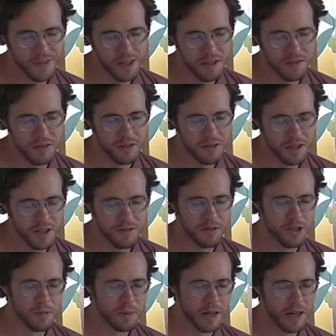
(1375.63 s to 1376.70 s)
If you were
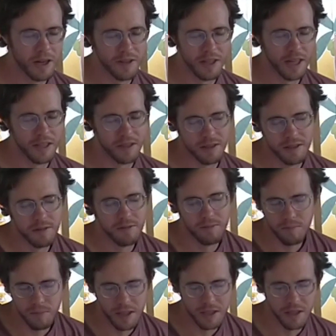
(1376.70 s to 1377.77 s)
confused by all that,
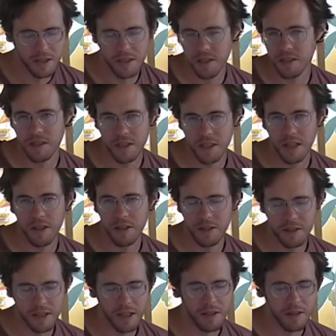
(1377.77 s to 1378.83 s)
basically just
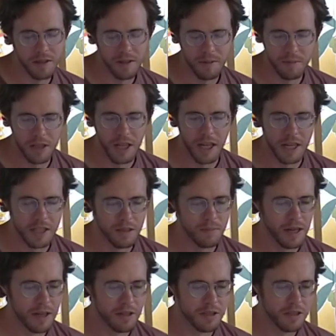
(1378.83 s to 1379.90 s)
gel lead acid
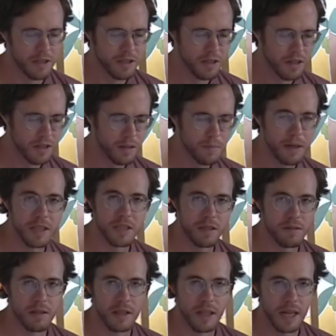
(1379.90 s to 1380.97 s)
batteries are the best
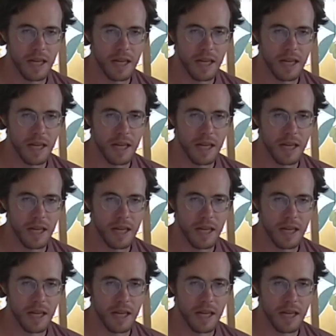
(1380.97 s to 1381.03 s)
of the lead